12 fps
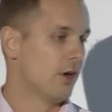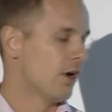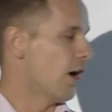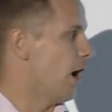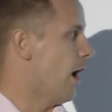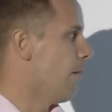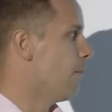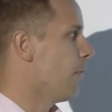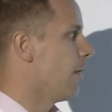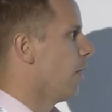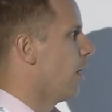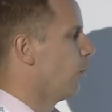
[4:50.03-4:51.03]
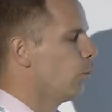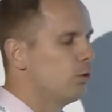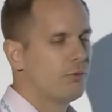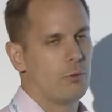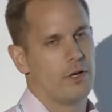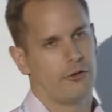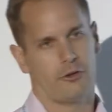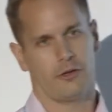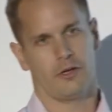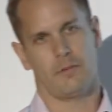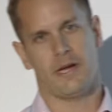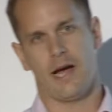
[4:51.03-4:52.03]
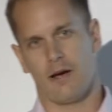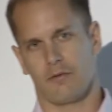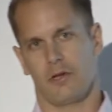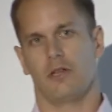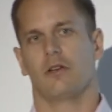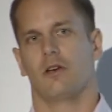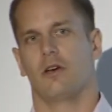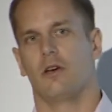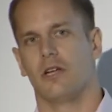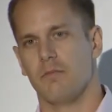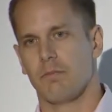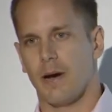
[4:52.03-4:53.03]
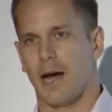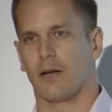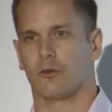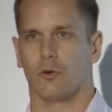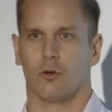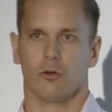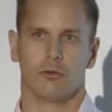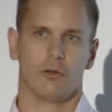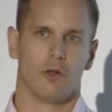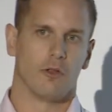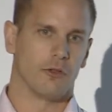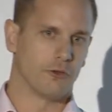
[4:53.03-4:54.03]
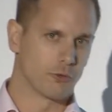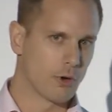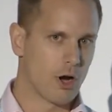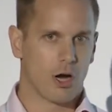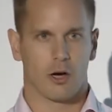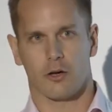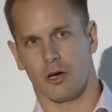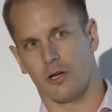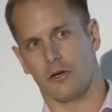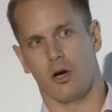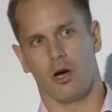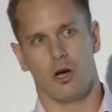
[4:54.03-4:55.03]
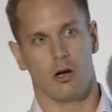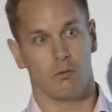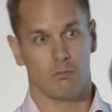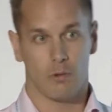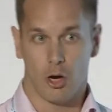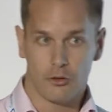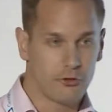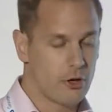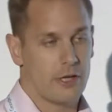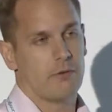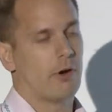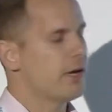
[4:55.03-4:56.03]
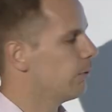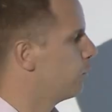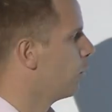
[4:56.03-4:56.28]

all of which are going to be having an impact on the drug and her journey, right?